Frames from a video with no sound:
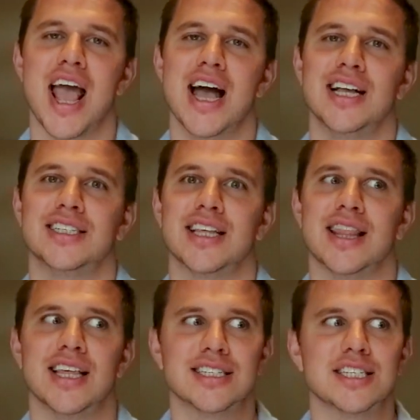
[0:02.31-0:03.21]
and
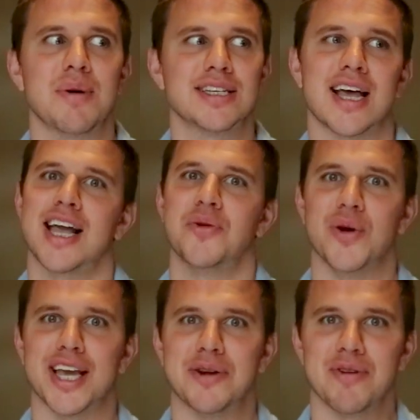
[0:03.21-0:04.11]
this is my second
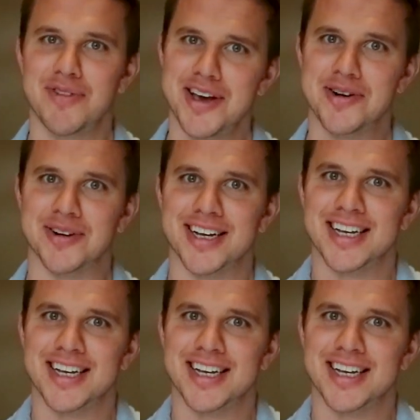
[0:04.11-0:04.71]
week in review.